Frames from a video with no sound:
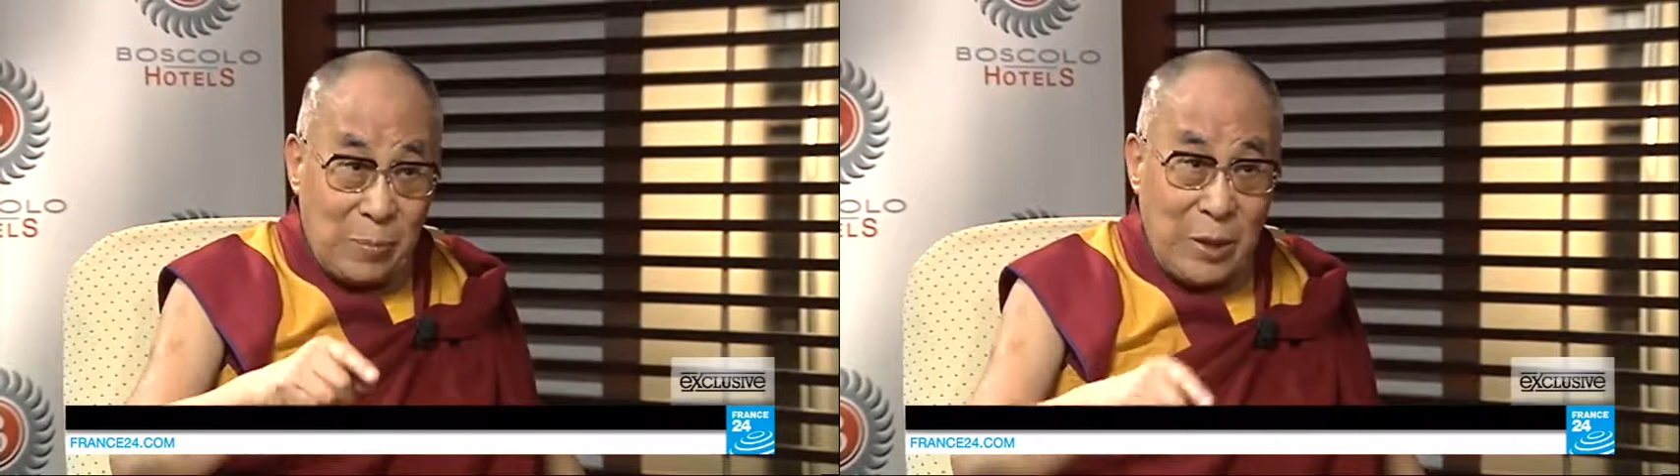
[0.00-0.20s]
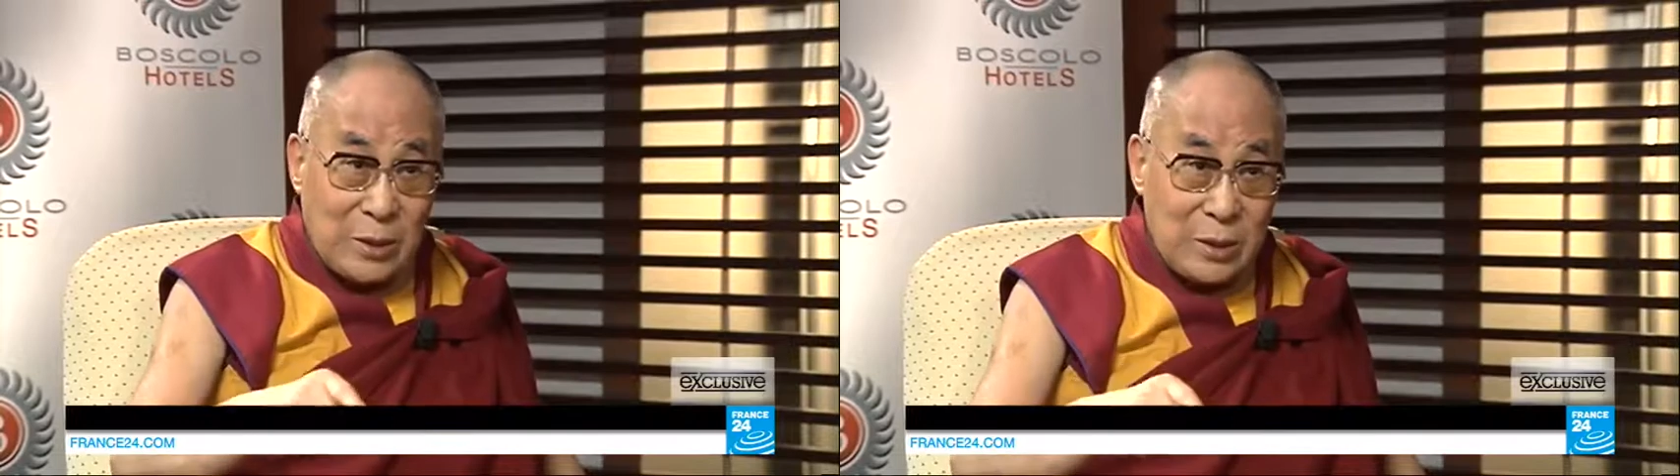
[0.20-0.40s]

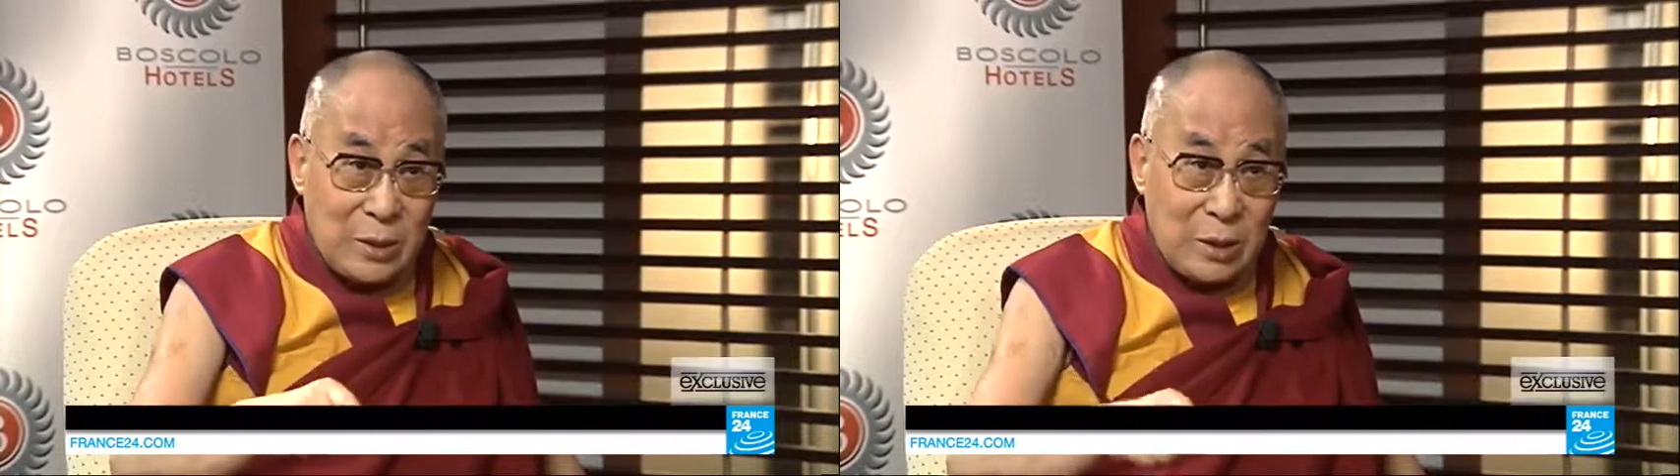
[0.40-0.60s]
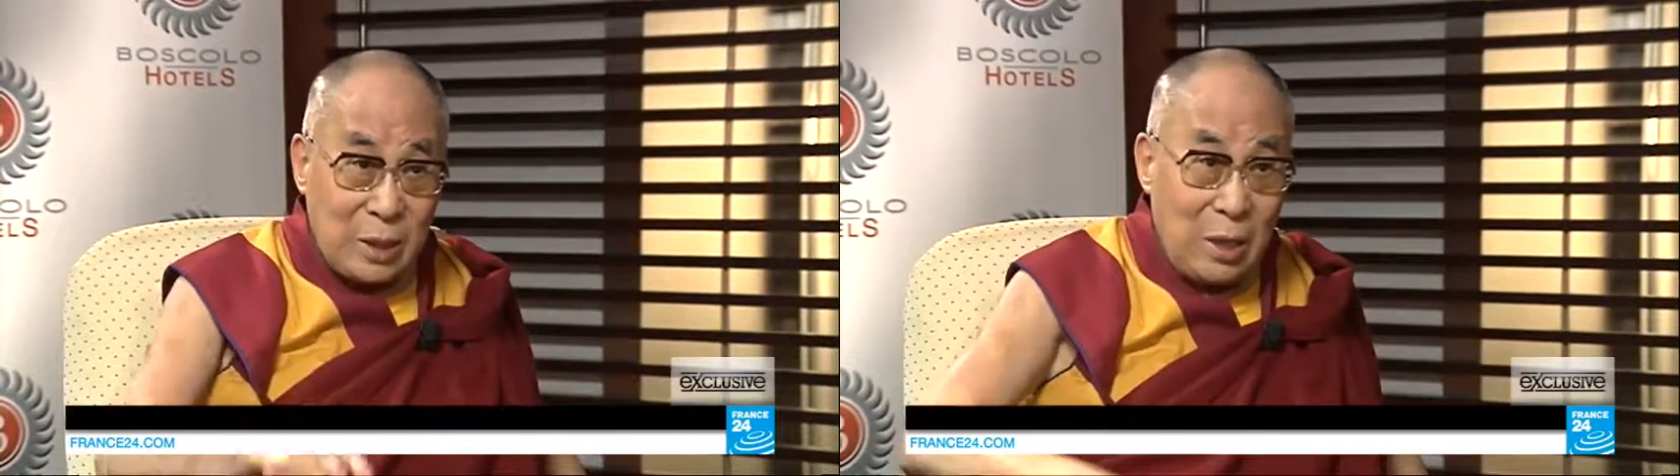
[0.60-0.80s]
place.
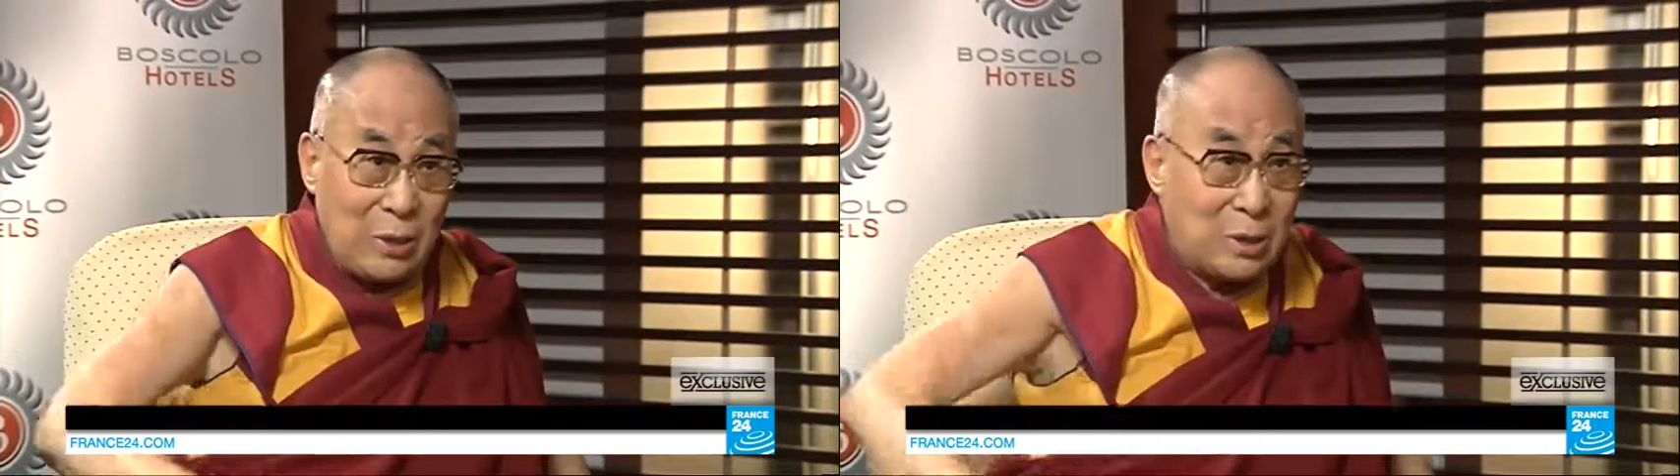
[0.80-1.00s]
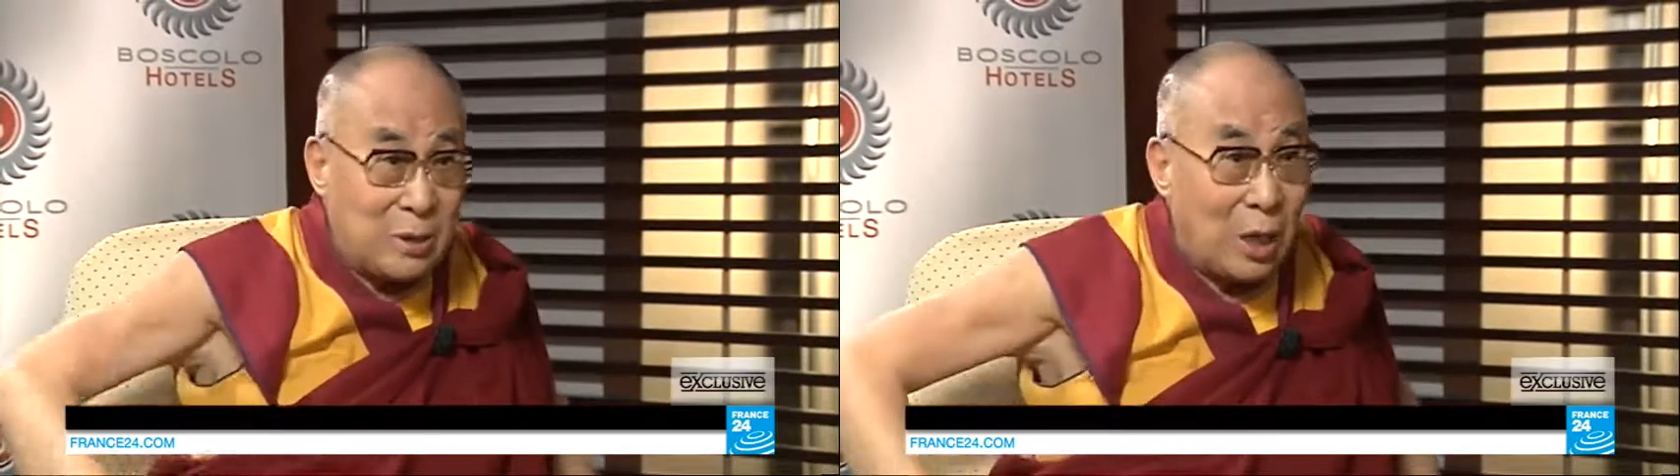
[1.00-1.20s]

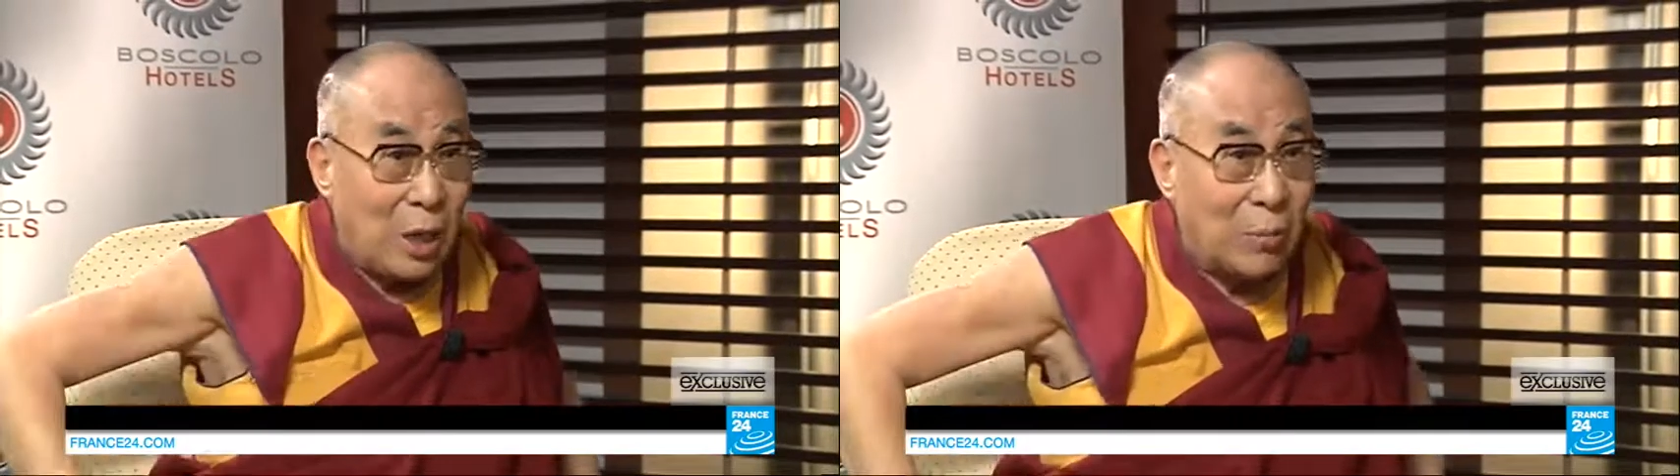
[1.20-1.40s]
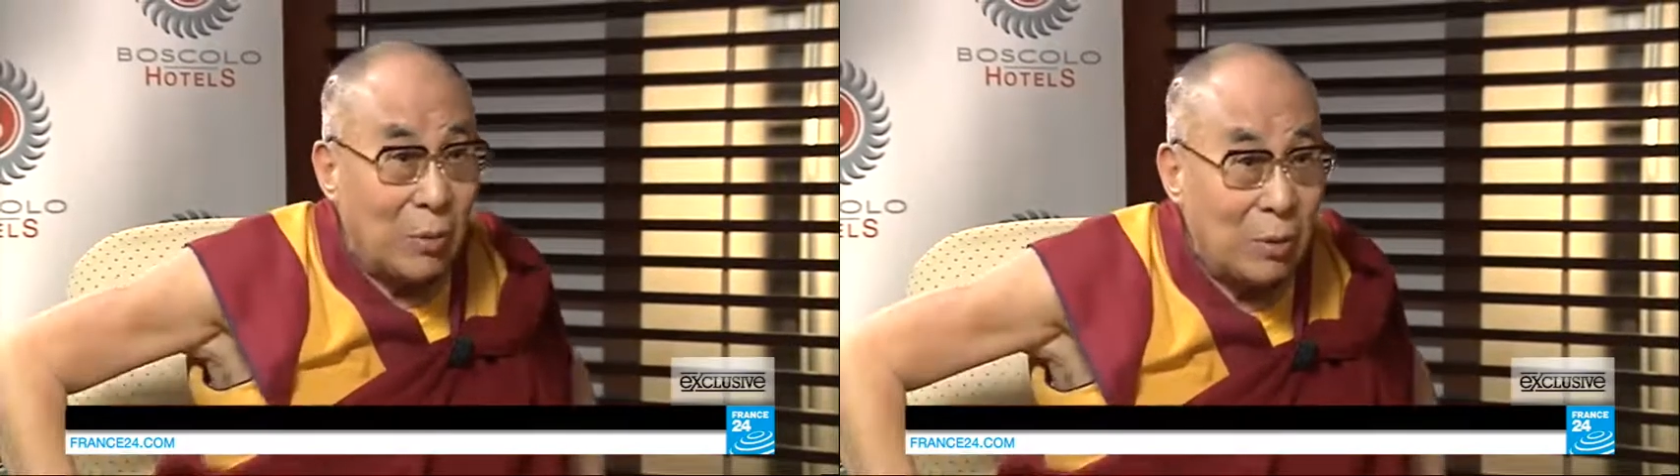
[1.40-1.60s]
It's
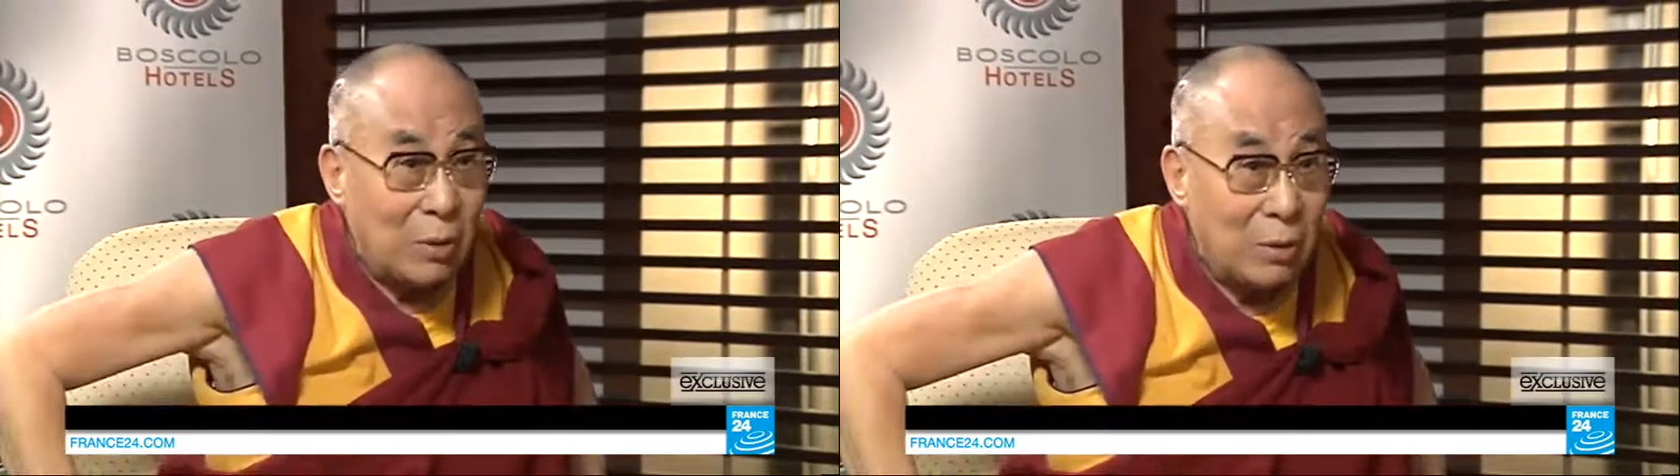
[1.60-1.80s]
terrible.